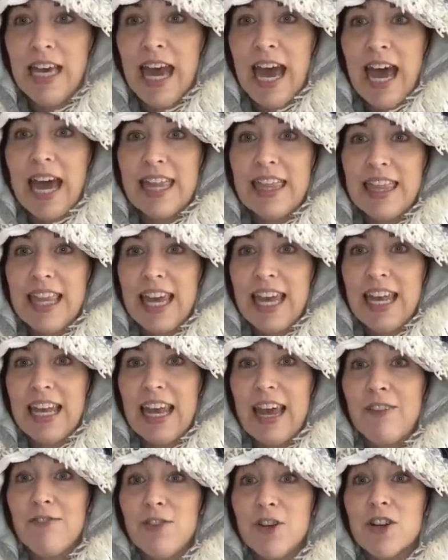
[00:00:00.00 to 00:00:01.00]
And then
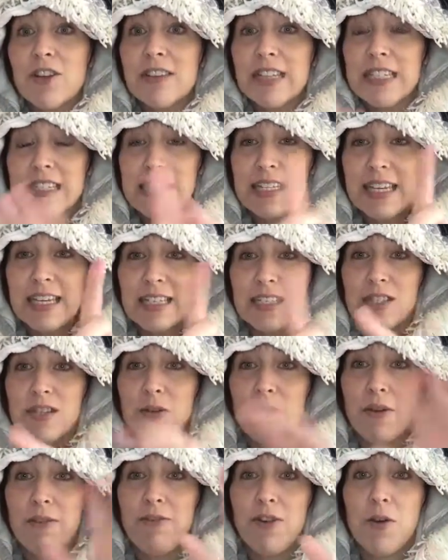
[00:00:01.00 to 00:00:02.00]
if you're listening, so
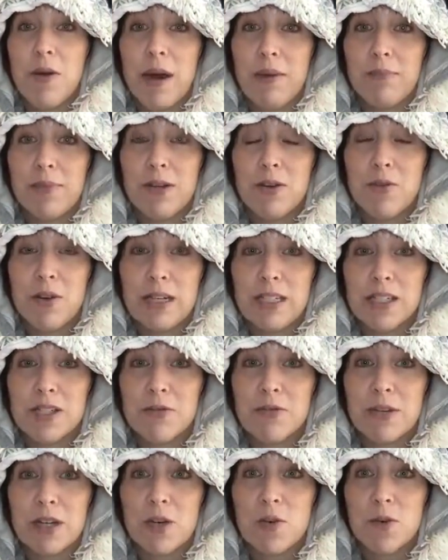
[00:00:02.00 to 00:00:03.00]
if you happen to watch the
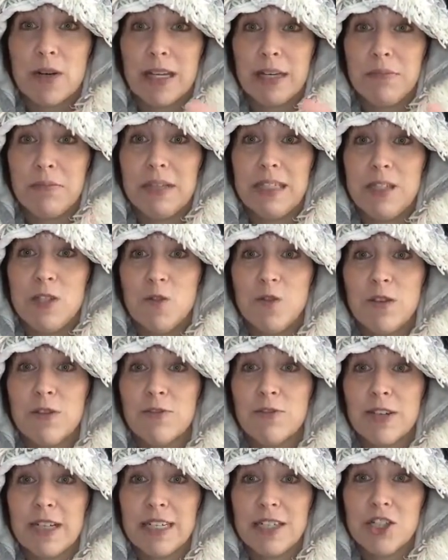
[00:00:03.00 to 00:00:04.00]
recording, please feel
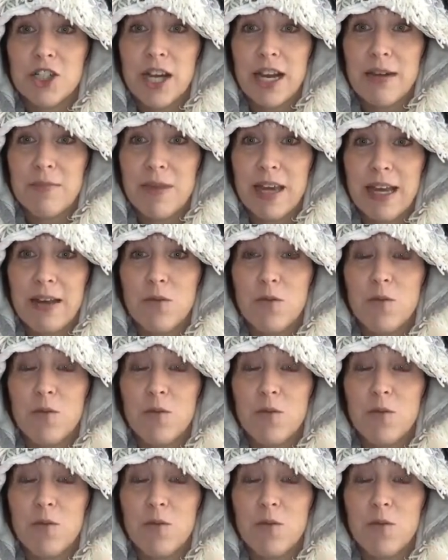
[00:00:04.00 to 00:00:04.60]
free to chime in